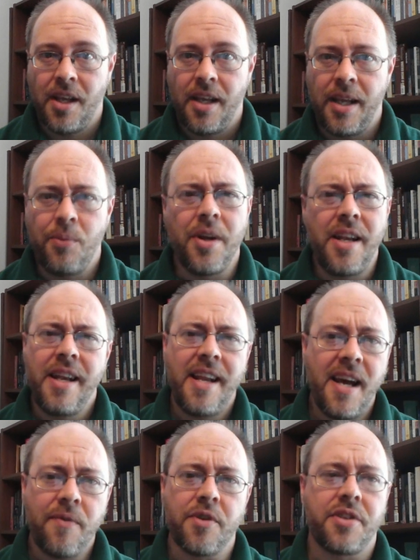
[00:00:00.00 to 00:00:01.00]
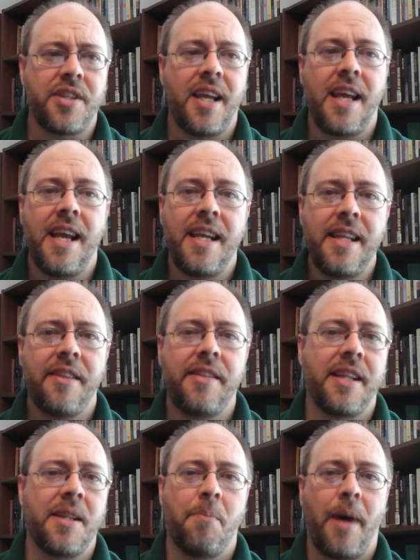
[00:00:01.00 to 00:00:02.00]
He would never say
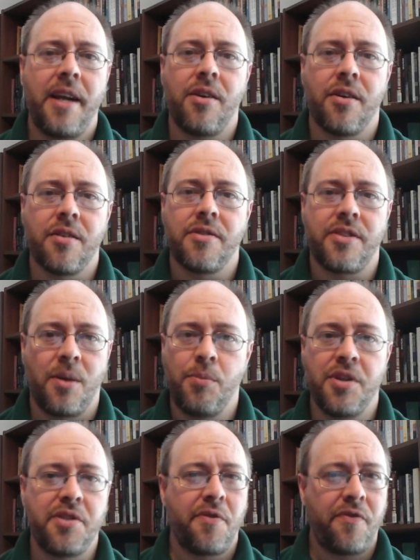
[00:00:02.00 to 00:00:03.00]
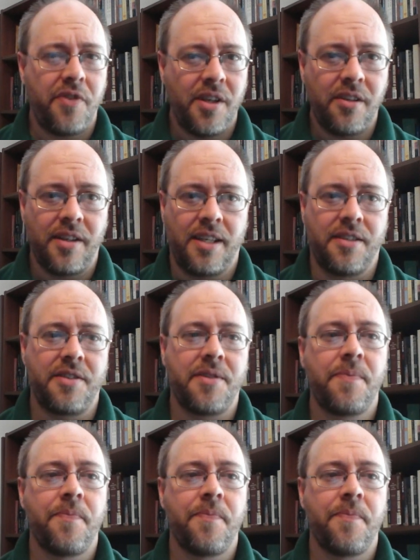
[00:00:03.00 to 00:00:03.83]
anything that might hurt someone's feelings.